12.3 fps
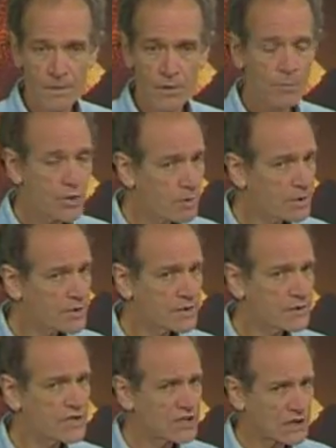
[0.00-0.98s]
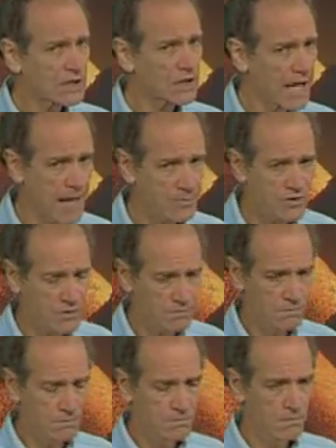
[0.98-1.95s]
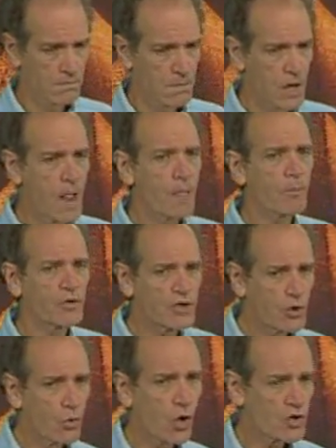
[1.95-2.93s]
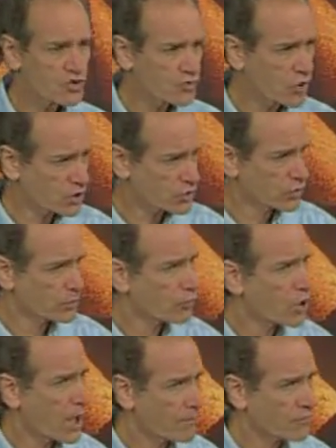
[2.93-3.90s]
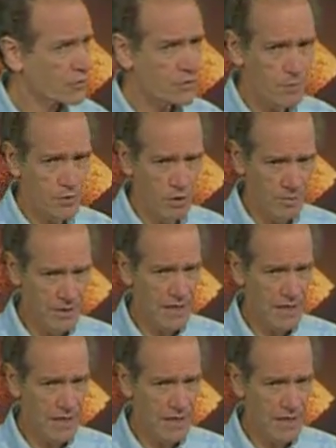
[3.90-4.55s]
The pyramid didn't collapse, but there were structural problems with the pyramid,